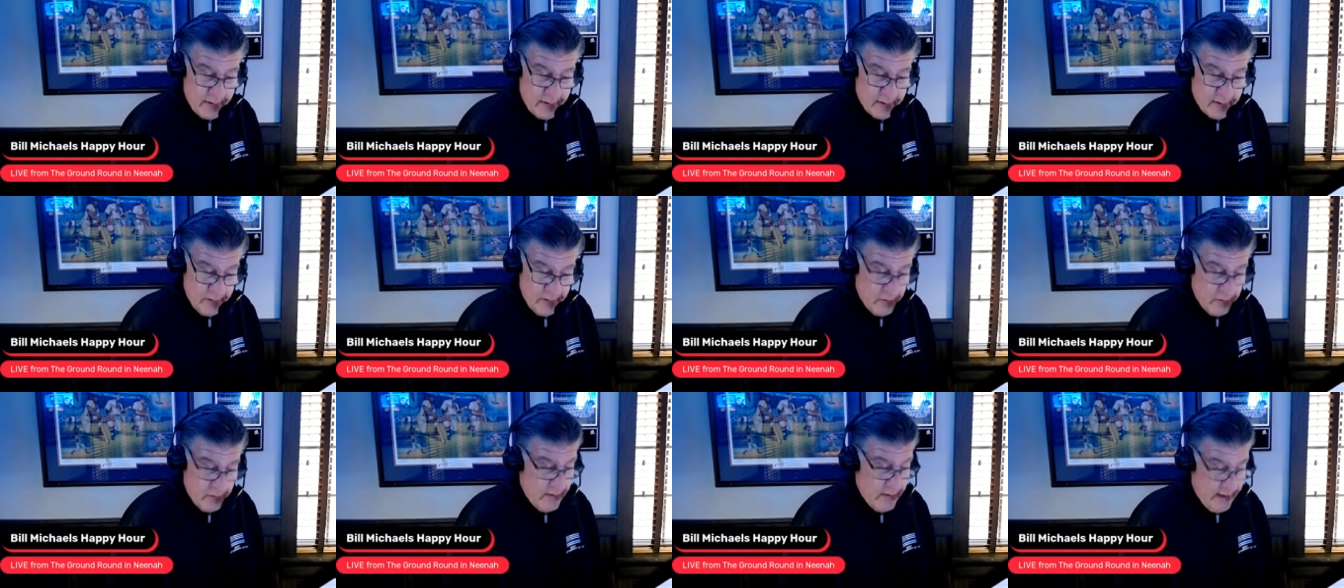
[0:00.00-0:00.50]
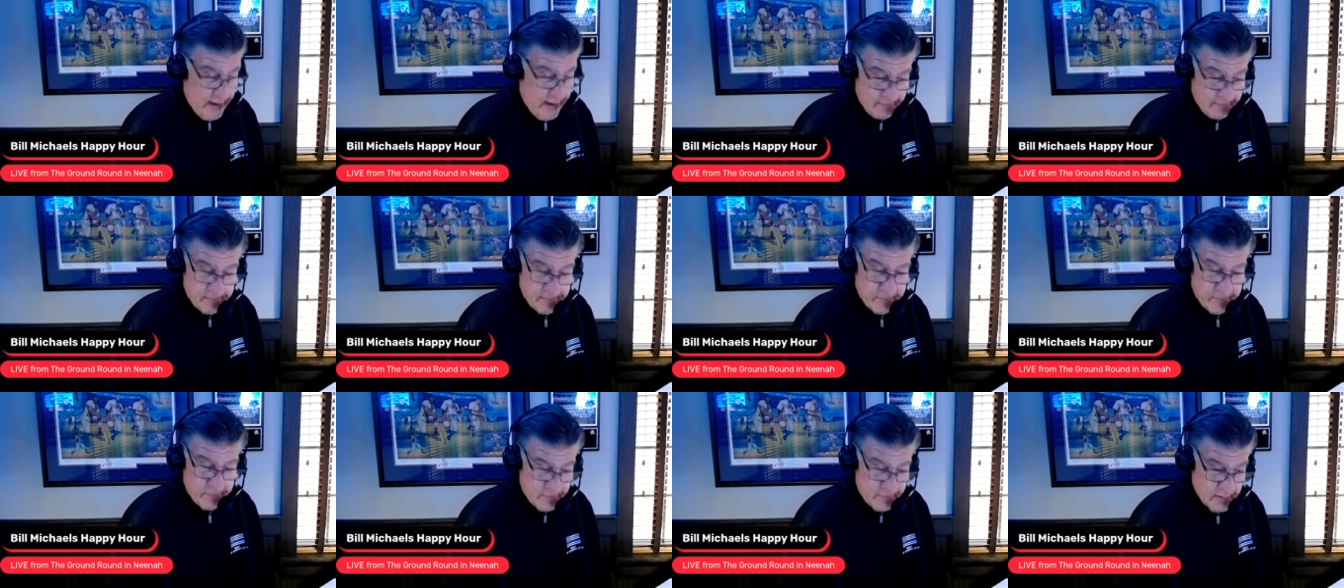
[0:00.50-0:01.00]
You the man.
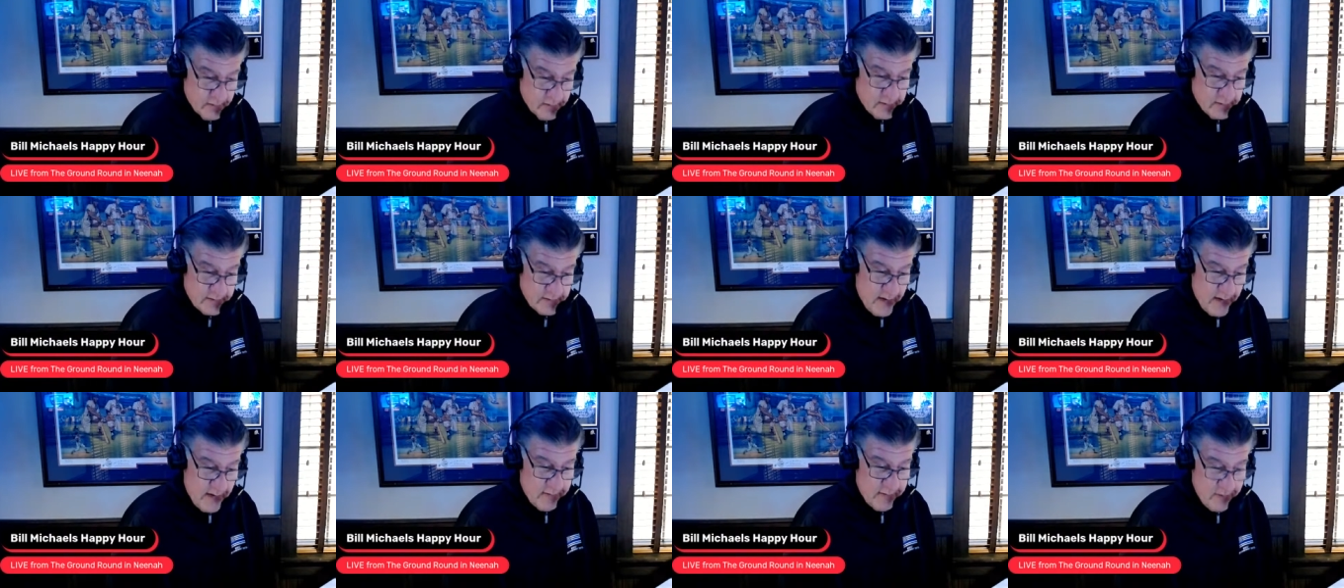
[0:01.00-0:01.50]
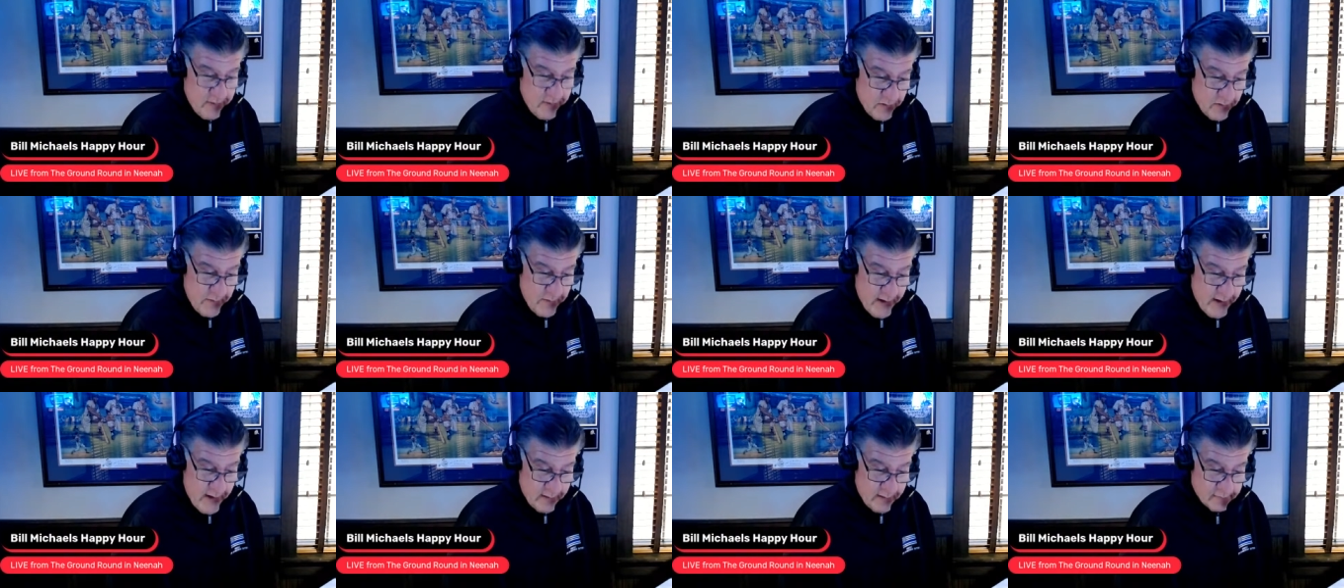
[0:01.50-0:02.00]
Tommy, you the
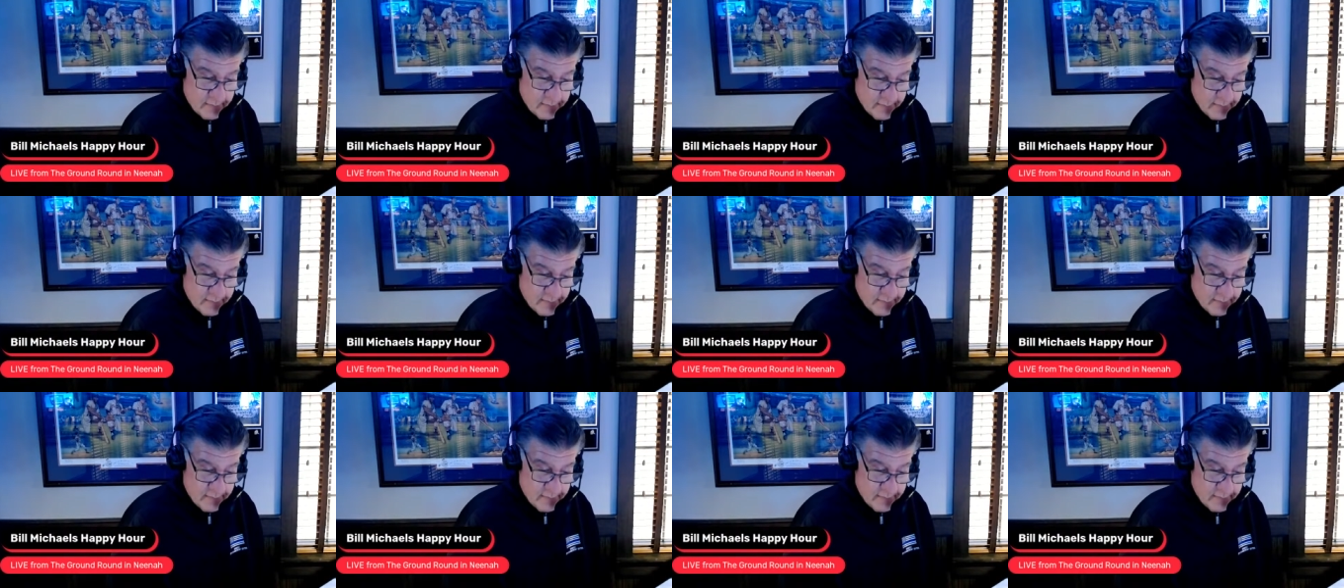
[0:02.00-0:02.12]
man.